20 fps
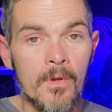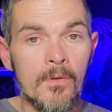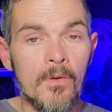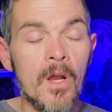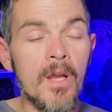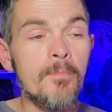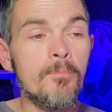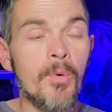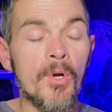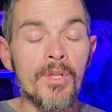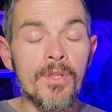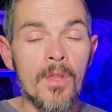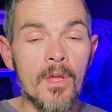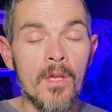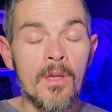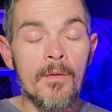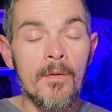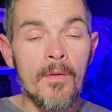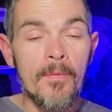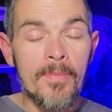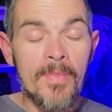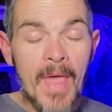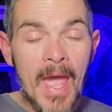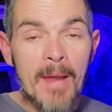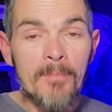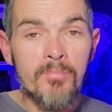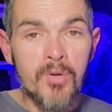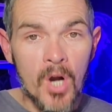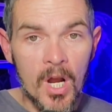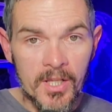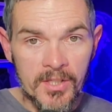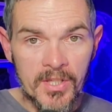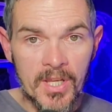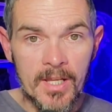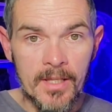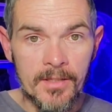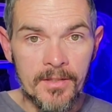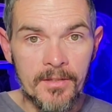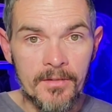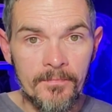right? But that
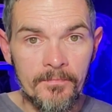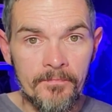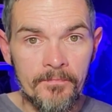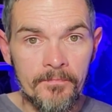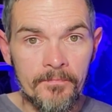process